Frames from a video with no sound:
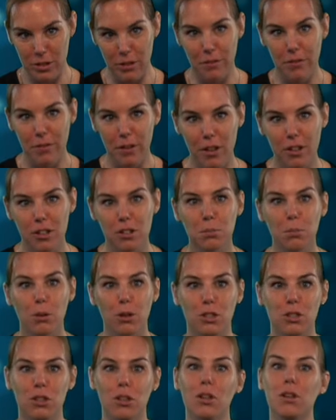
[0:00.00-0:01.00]
the first
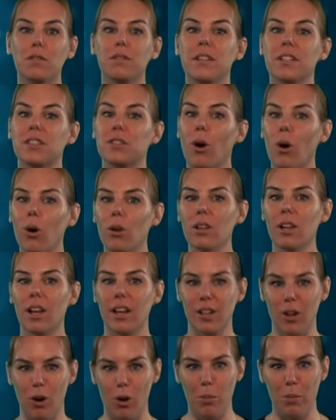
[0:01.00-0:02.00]
module of this
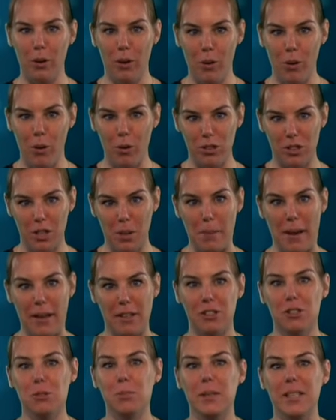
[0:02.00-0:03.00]
online open course
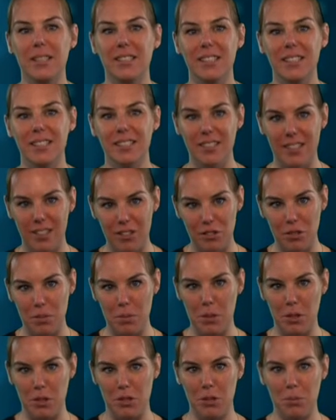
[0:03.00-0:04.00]
about species
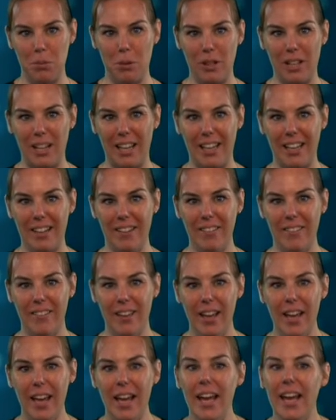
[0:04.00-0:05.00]
distribution modelling.
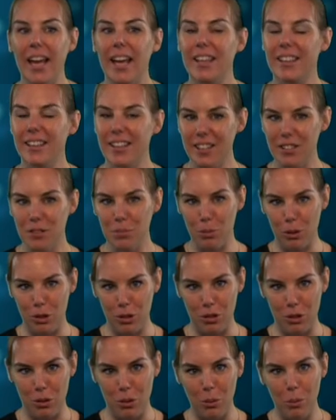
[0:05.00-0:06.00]
In this
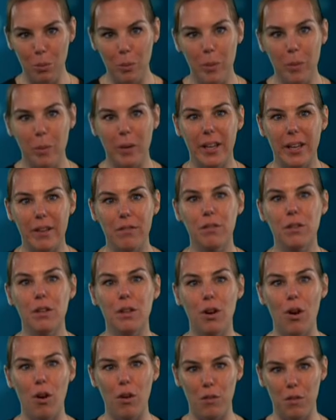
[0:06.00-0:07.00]
module, we will give you
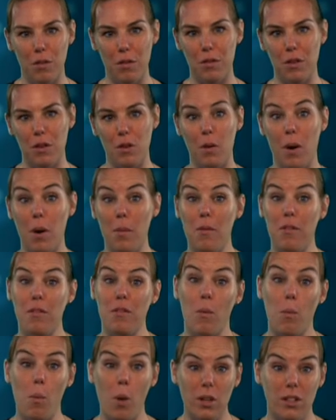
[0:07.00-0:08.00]
an overview of
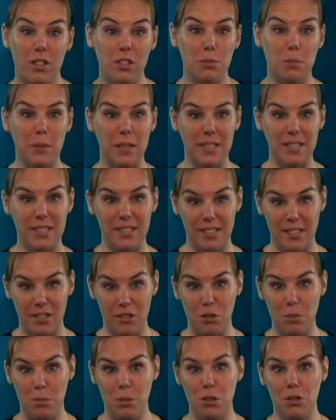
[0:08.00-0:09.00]
what species
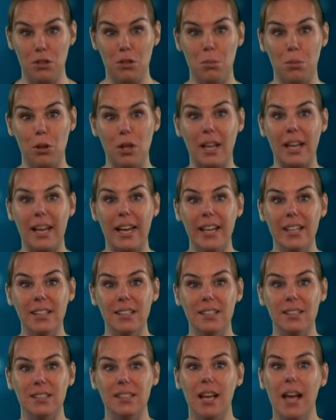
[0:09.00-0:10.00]
distribution modelling
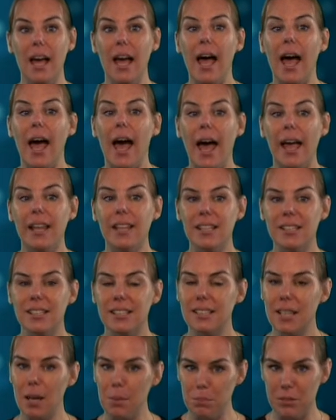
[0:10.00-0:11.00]
is and the
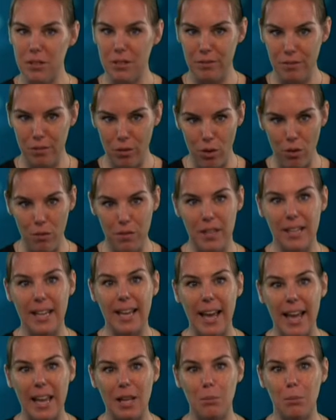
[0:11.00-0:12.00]
steps involved in
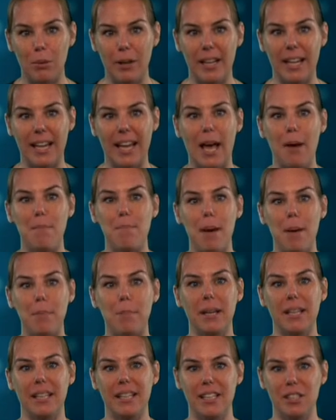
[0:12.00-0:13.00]
calibrating and
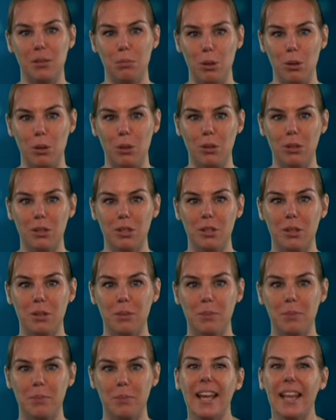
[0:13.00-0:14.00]
mapping these models.
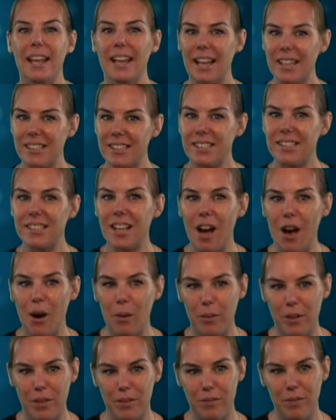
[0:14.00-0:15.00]
Let's start
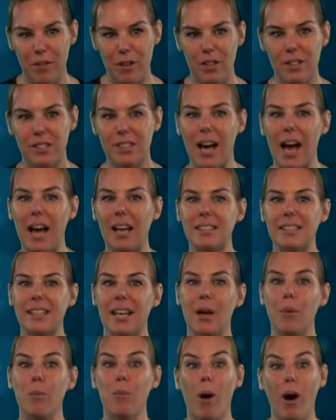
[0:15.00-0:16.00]
with first
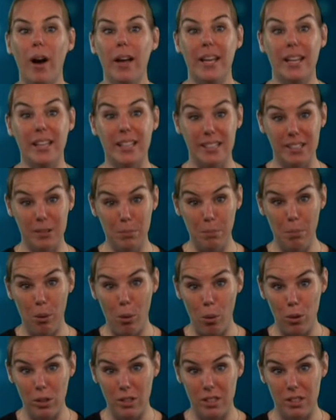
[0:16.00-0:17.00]
asking why it is
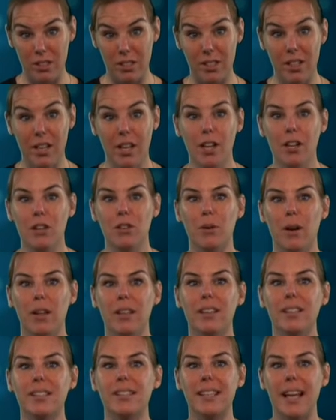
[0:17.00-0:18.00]
important to
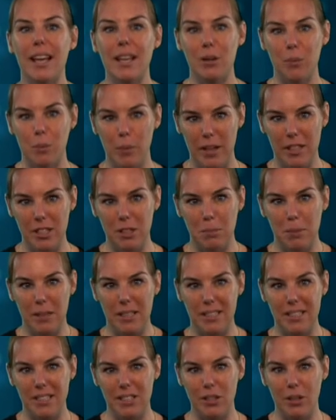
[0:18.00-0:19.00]
understand where
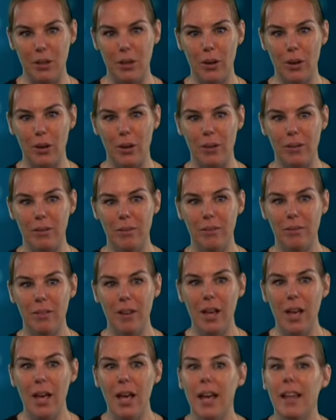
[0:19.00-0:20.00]
species occur.
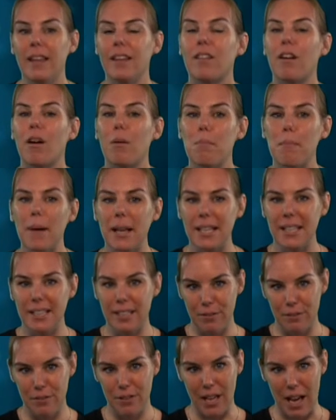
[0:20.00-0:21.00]
There are many
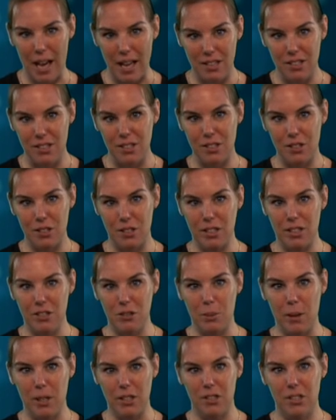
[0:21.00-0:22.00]
different answers to this
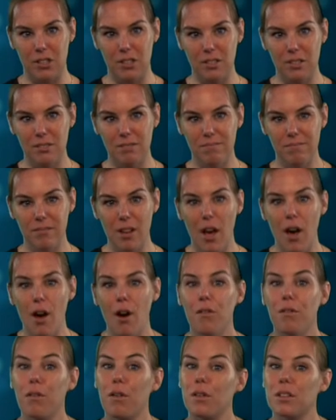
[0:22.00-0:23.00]
question.
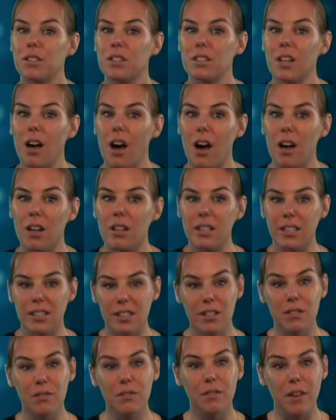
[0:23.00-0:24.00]
For a start, it
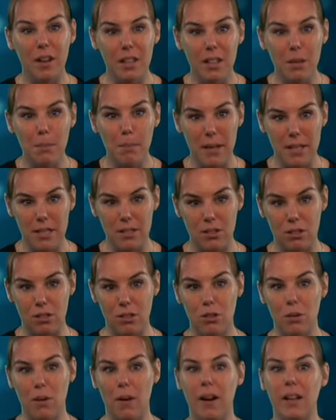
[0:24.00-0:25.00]
is fundamental
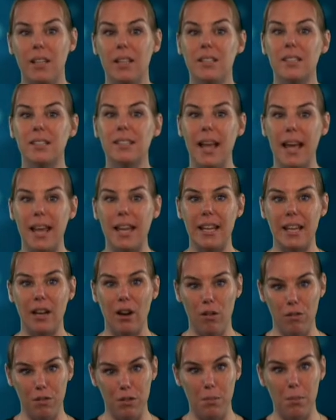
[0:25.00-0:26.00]
to our understanding
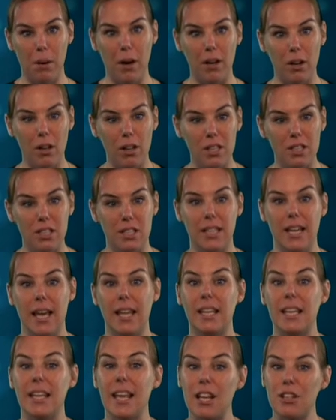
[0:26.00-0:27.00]
of the biology
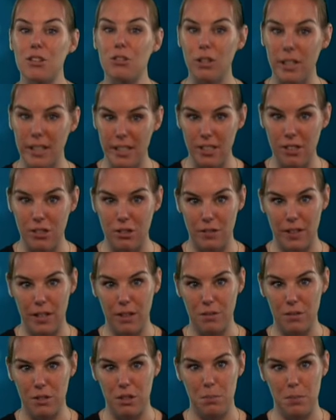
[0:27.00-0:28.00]
and the natural history
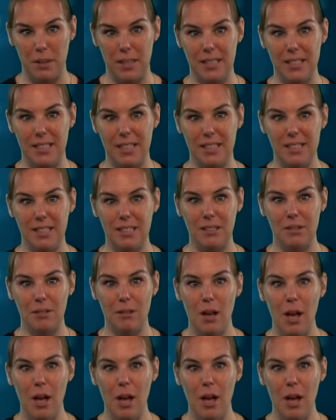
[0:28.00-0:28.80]
of a species